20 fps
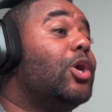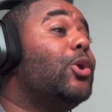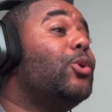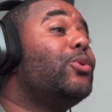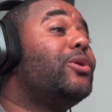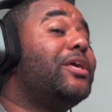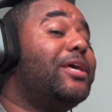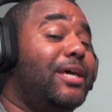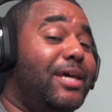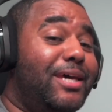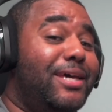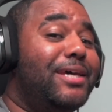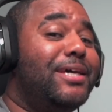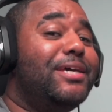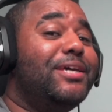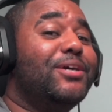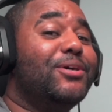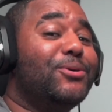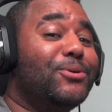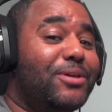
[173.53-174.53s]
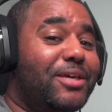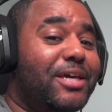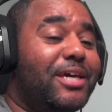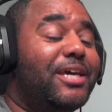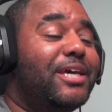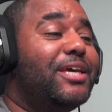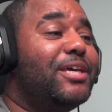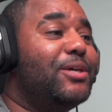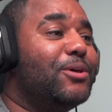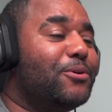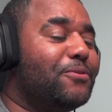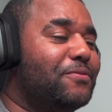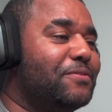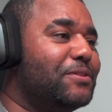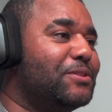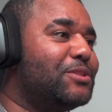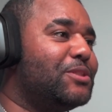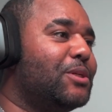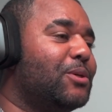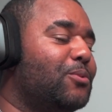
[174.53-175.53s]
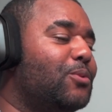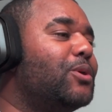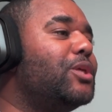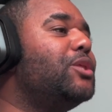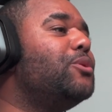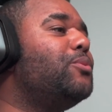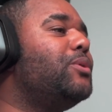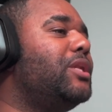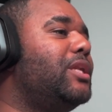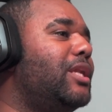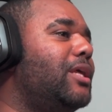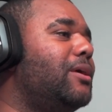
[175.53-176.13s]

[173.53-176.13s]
Okay, okay, officer, what are you in